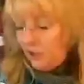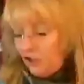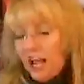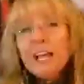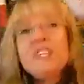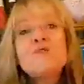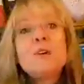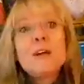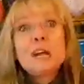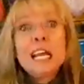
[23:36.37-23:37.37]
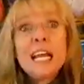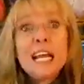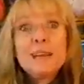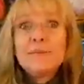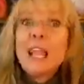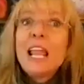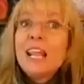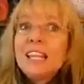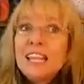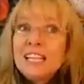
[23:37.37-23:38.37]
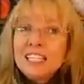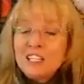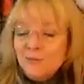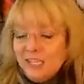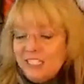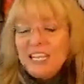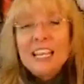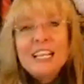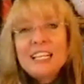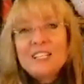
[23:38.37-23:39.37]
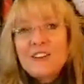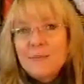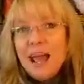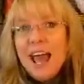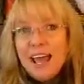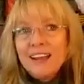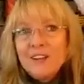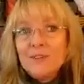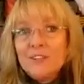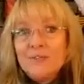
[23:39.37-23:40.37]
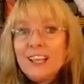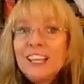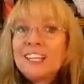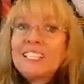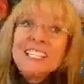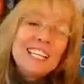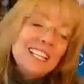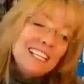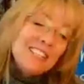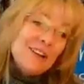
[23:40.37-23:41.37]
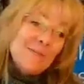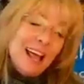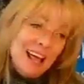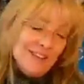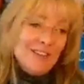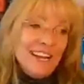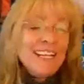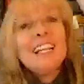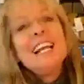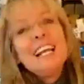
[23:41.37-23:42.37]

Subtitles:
January. This was a helix stripe hat. It was Felix, the helix stripe hat, right?